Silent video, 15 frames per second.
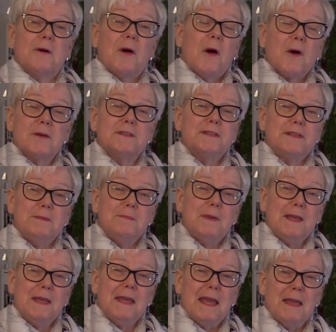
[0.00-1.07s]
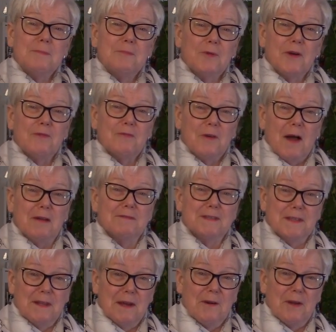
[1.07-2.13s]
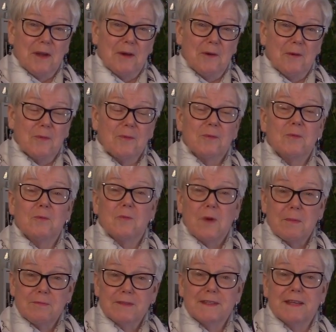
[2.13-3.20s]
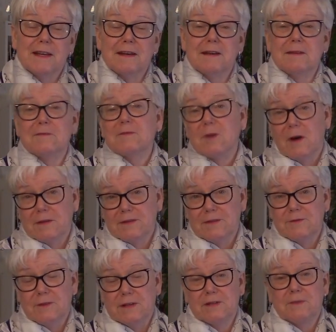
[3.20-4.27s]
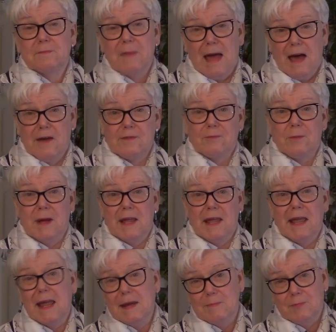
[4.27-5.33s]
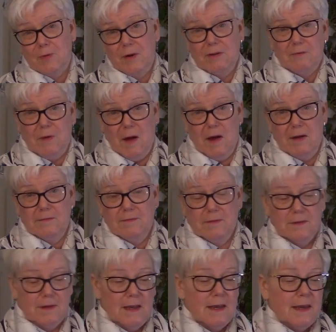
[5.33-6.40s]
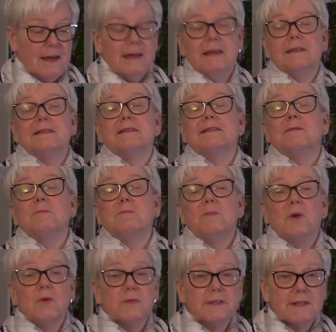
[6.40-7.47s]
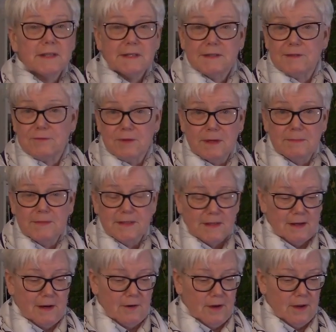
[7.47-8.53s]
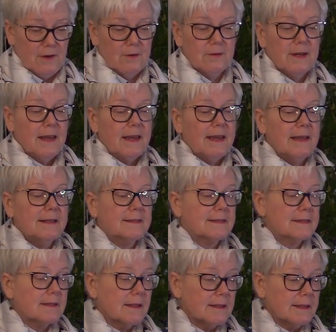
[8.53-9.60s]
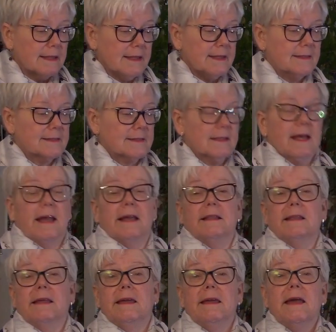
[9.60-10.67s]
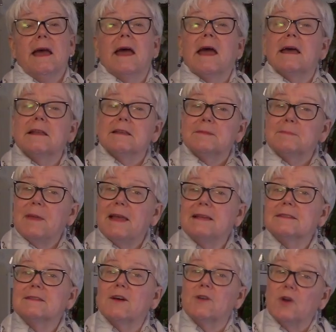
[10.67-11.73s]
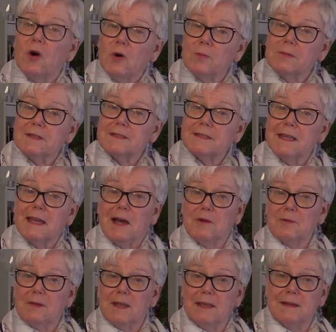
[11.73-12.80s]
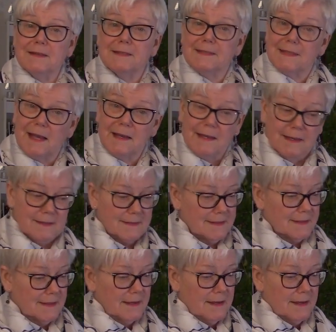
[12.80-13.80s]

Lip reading: RCP 8.5 scenario, Representative Concentration Pathway 8.5. It's the most extreme scenario, it's the least likely, and it's based on hopelessly outdated science.